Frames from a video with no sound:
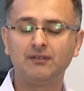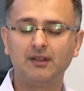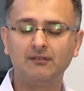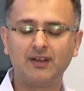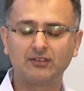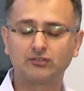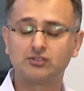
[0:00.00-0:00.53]

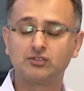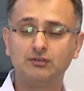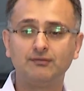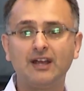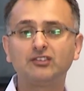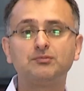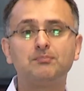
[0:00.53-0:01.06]
investors to
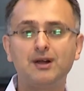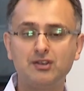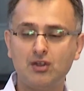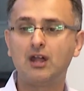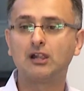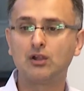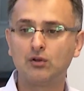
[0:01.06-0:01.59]
invest, but
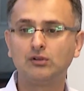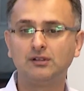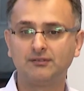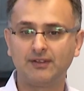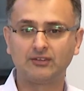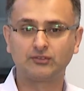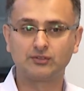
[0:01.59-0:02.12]
not local
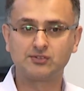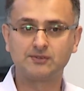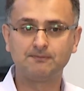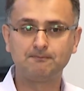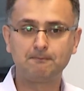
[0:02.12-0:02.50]
investors.